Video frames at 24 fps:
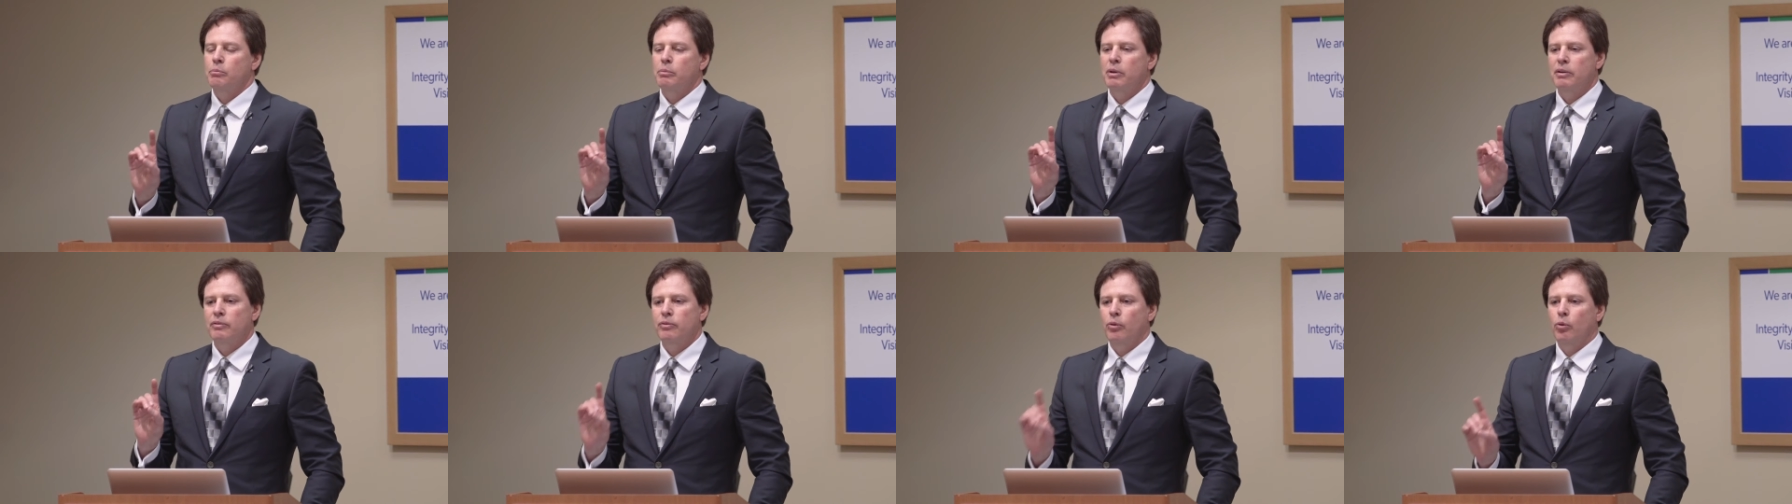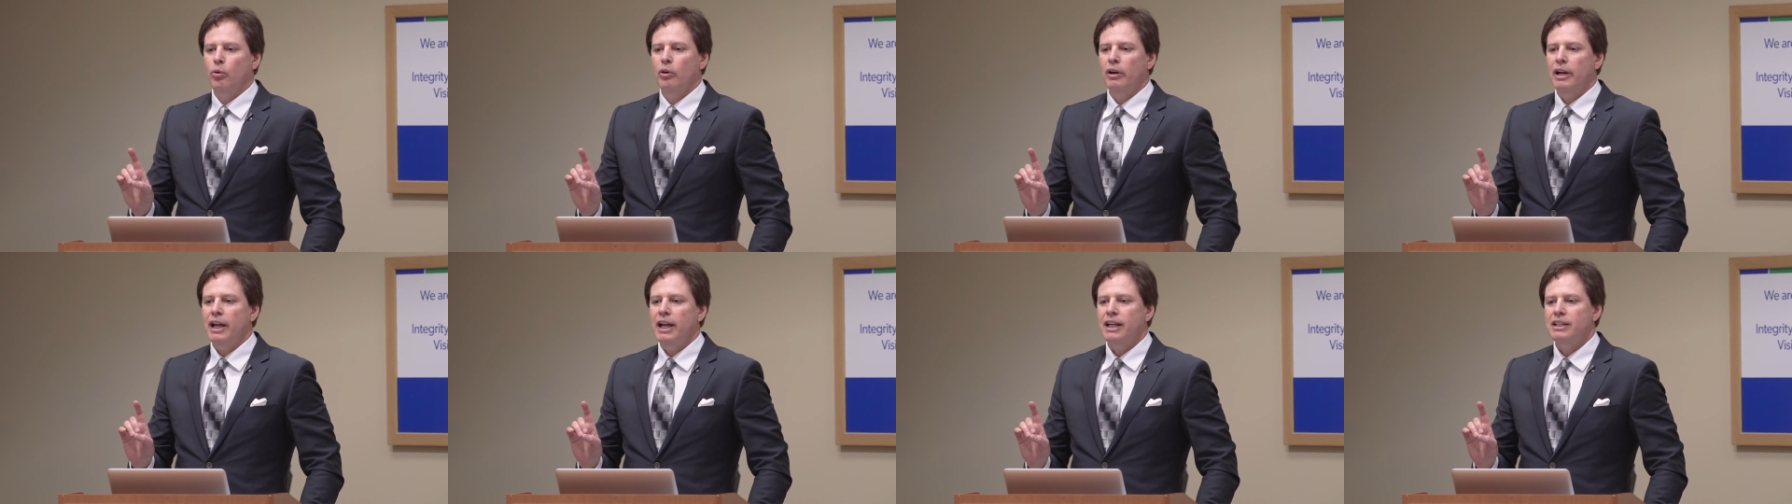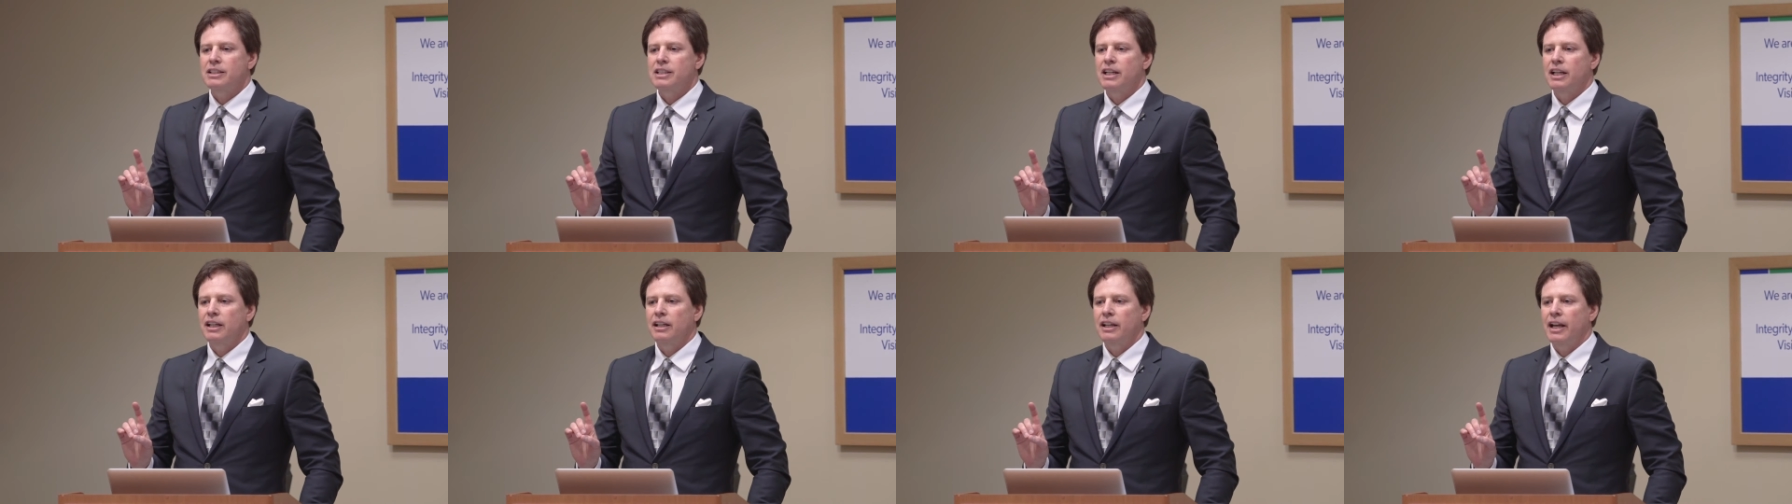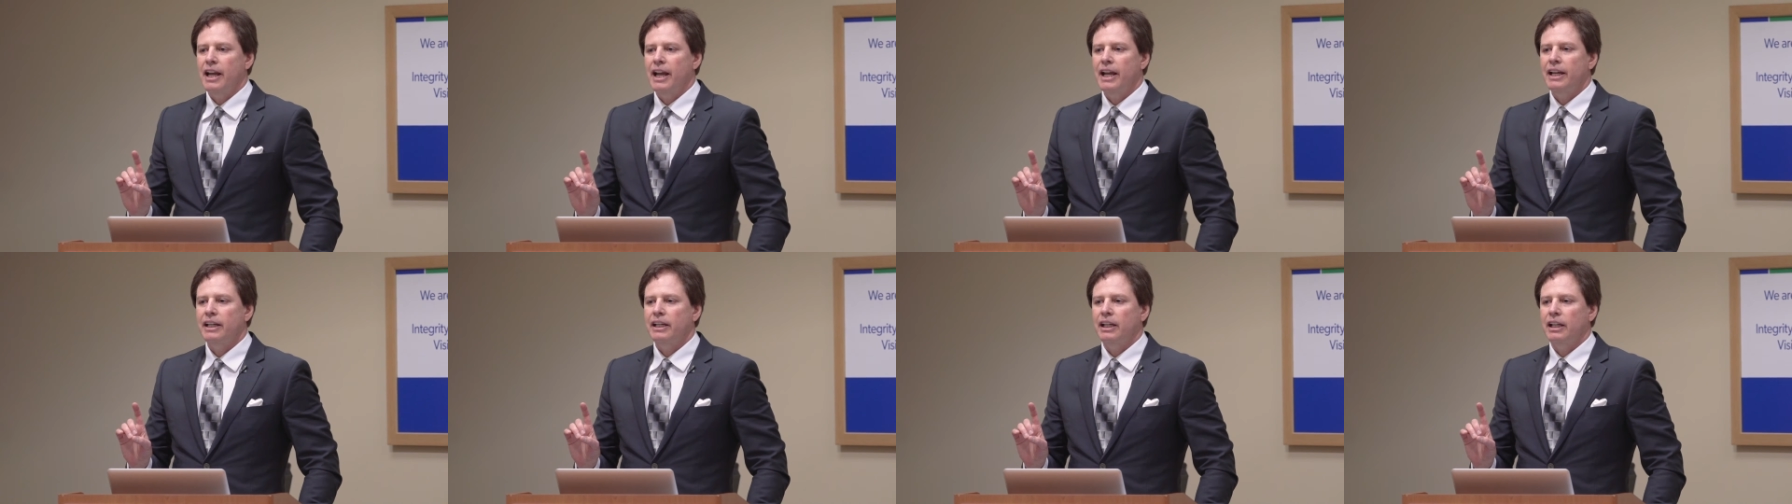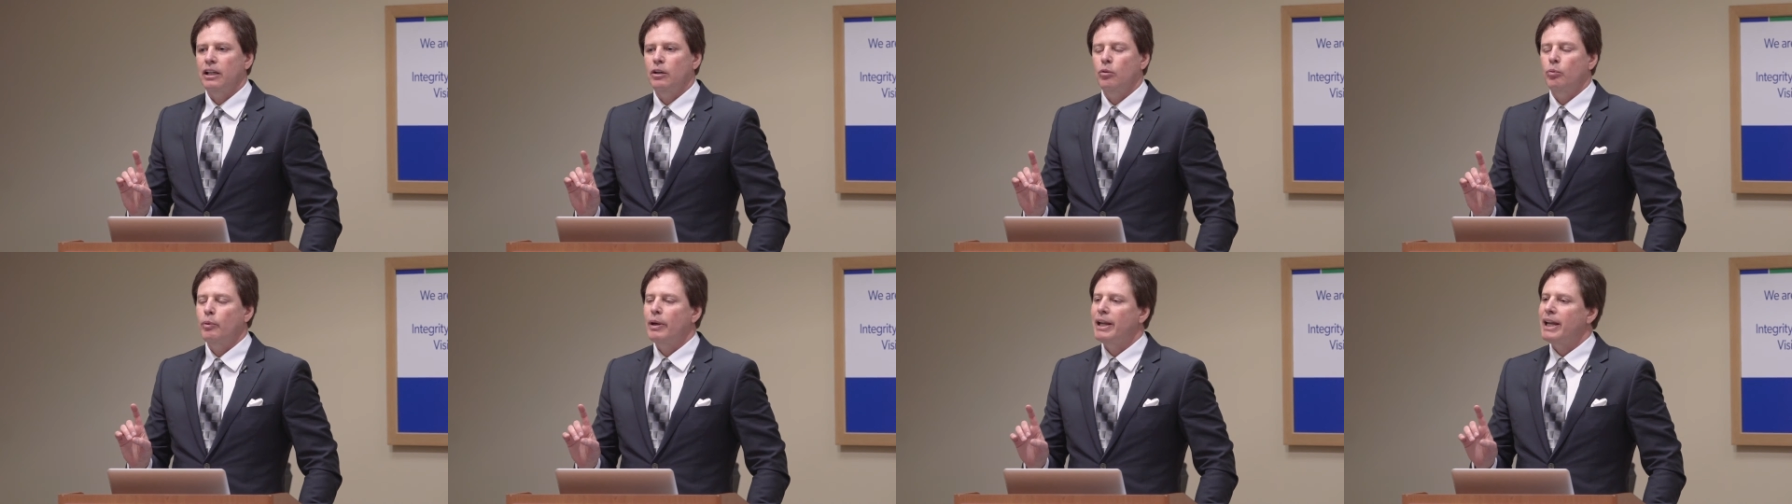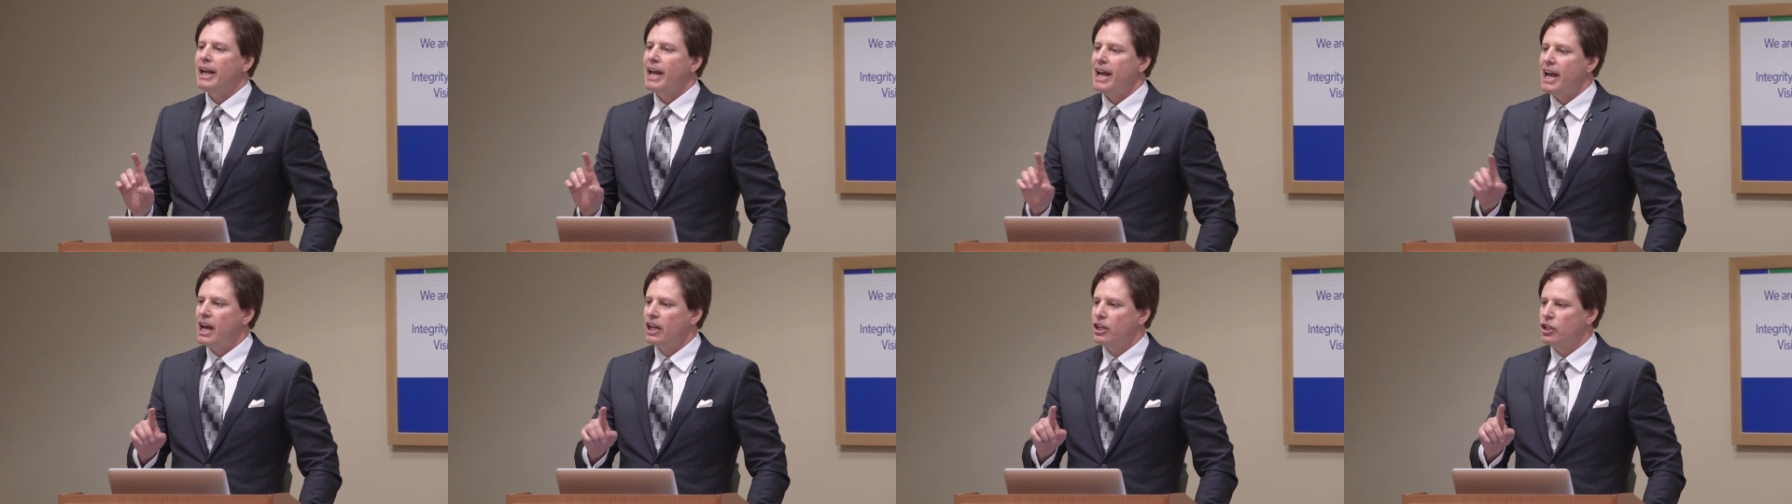before 1880,
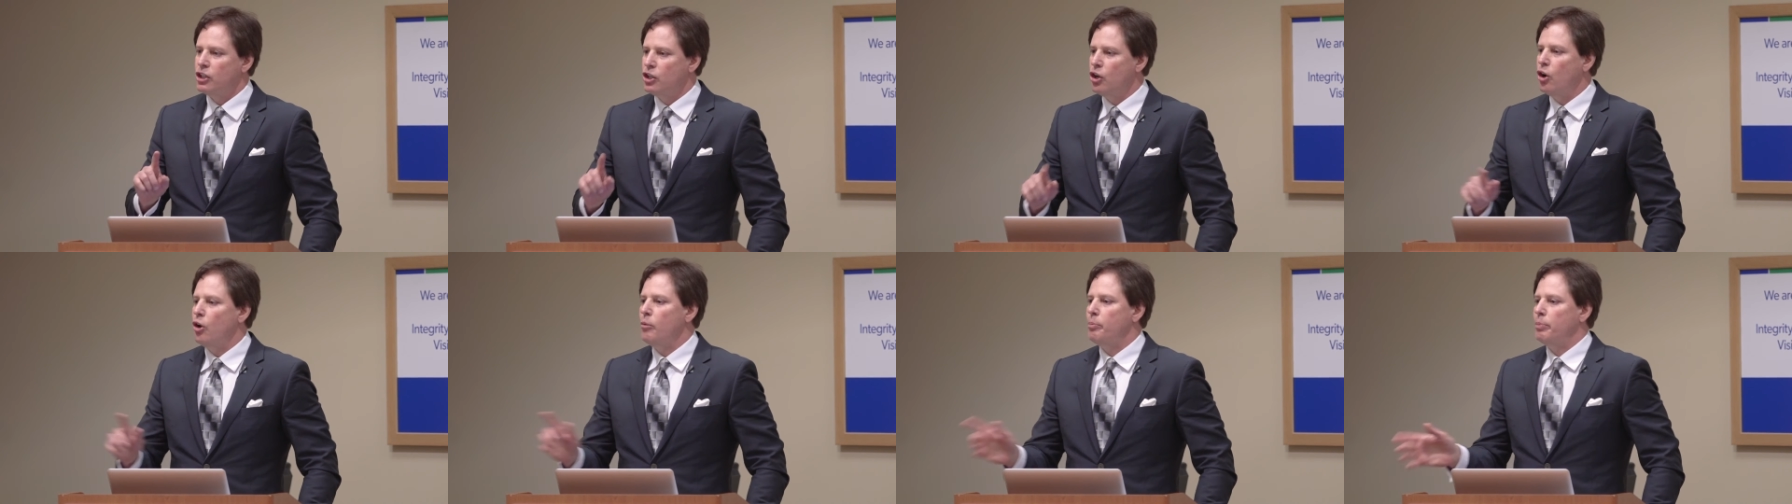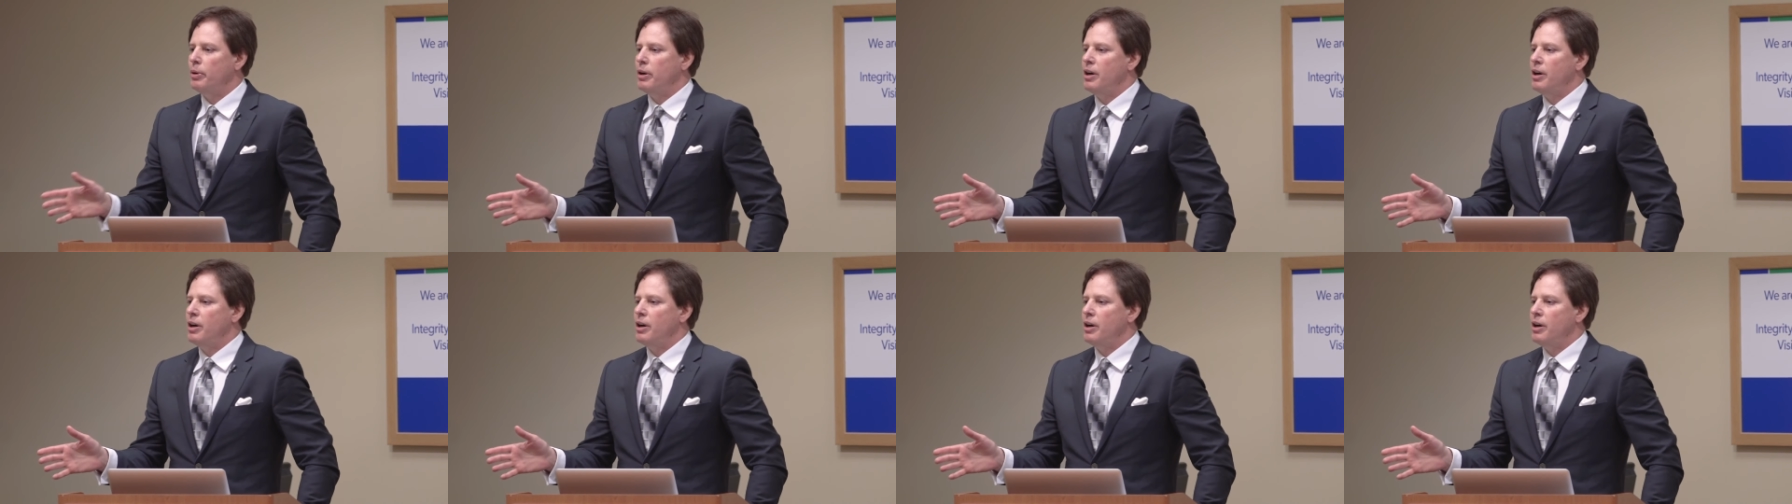we had no